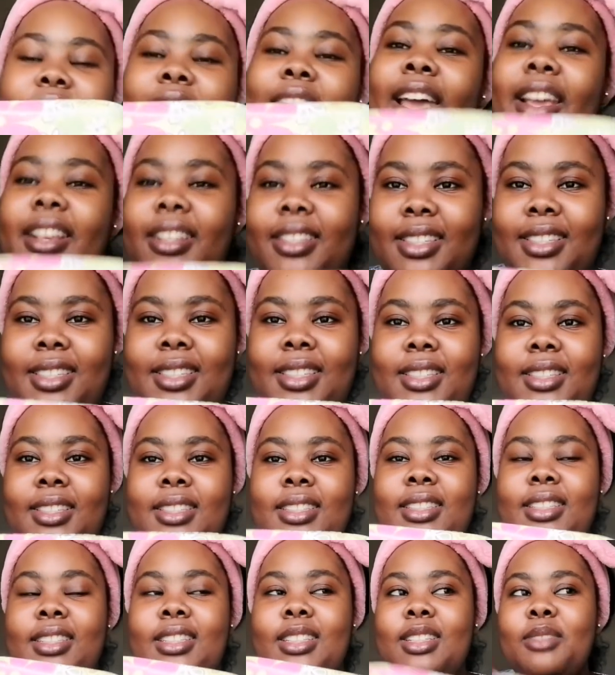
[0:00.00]
guys,
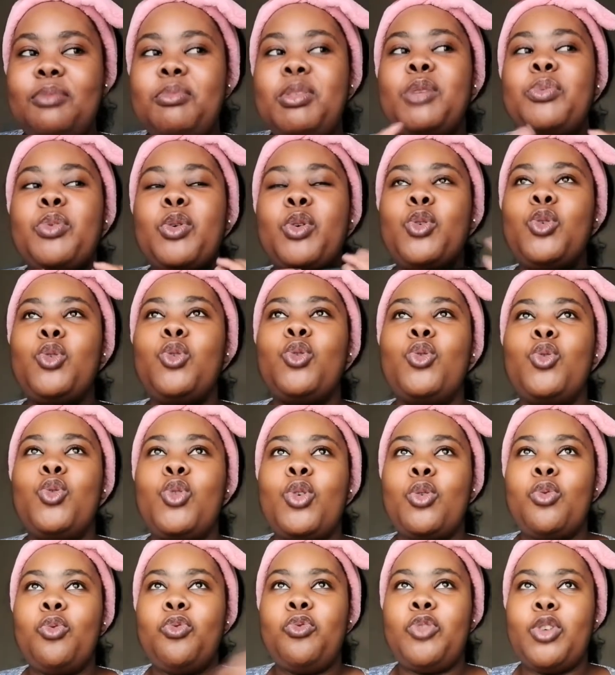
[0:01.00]
people
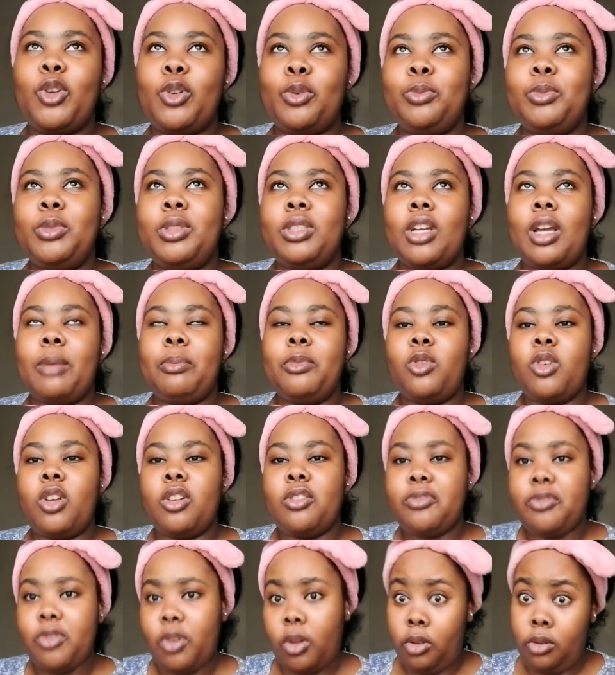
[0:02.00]
who follow me, who
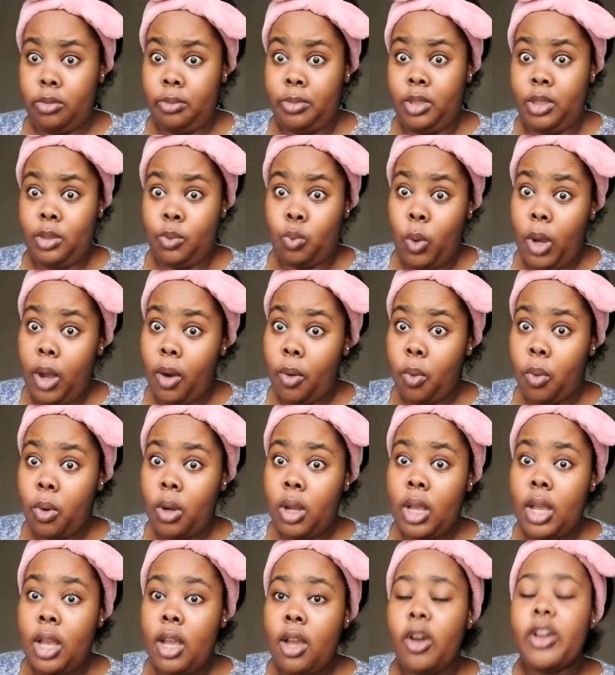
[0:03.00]
follow me on
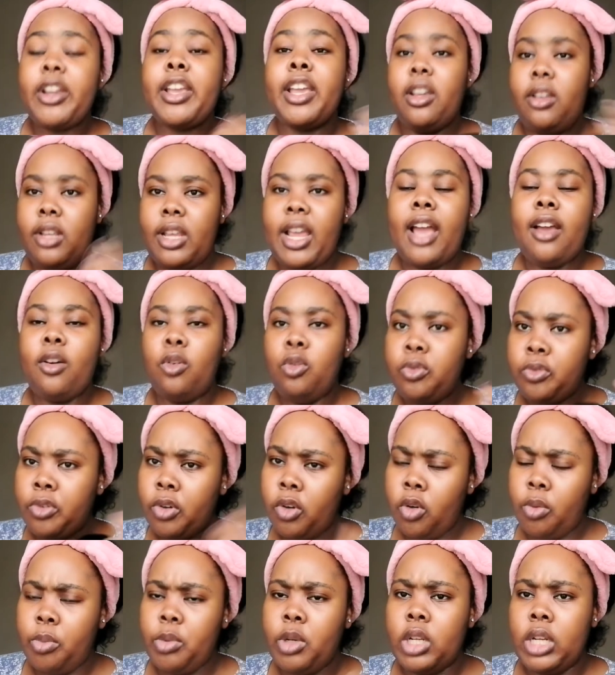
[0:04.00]

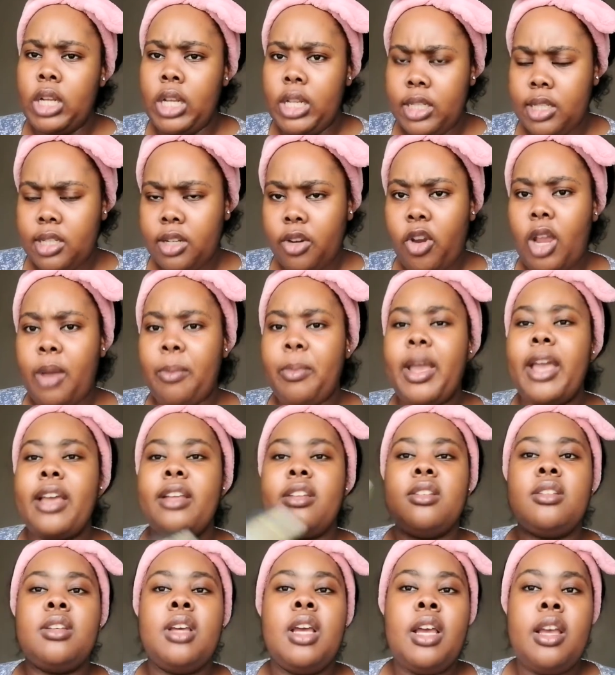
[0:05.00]
Instagram
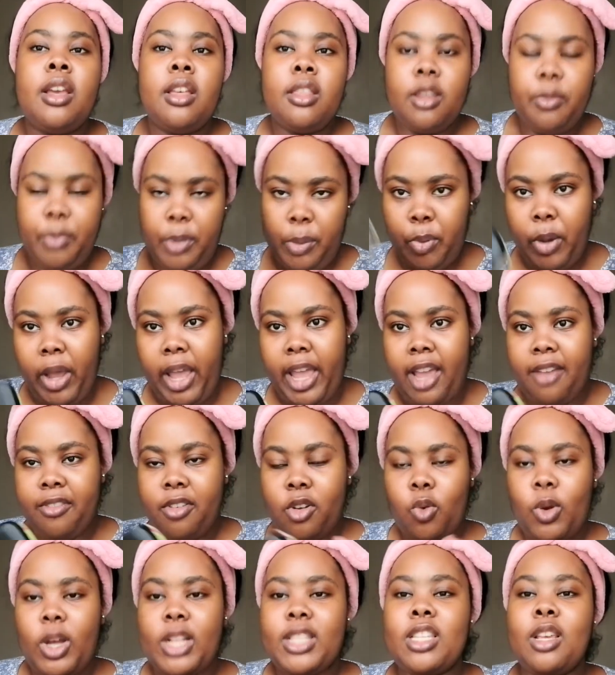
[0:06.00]
and the people I have
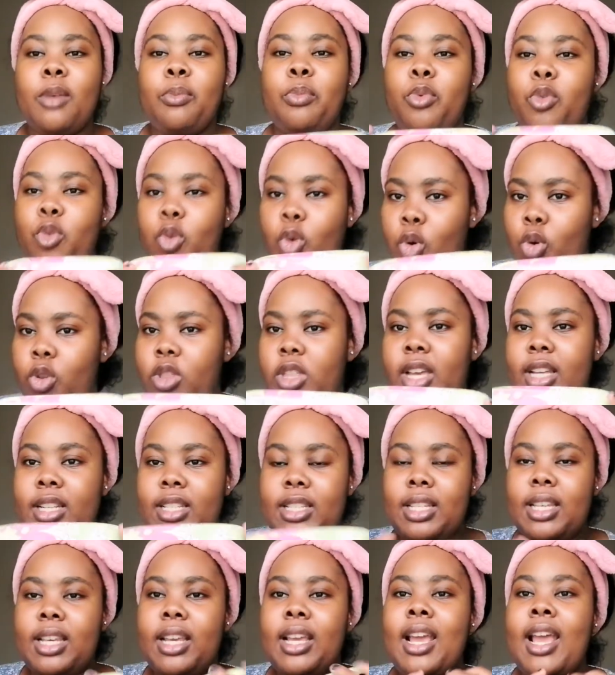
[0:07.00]
on WhatsApp know
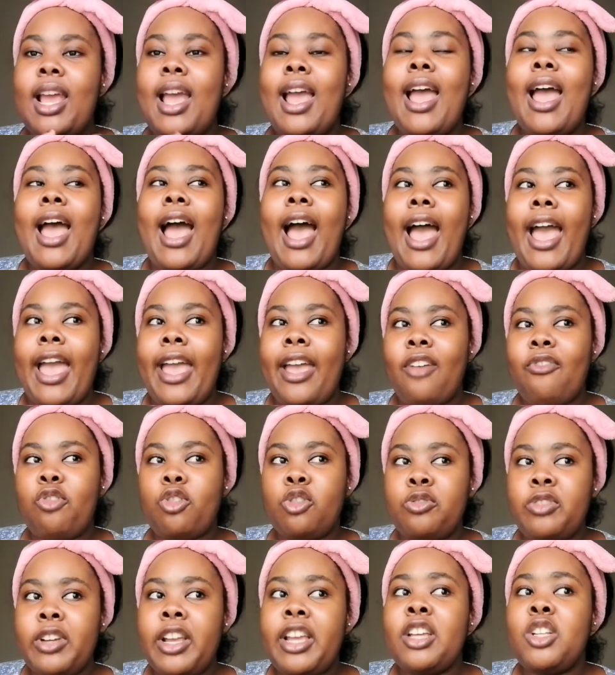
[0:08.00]
that I have
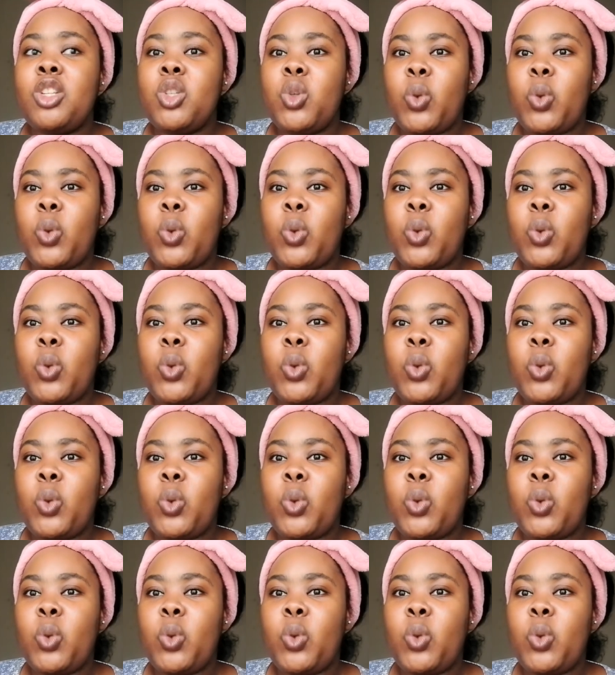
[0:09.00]
over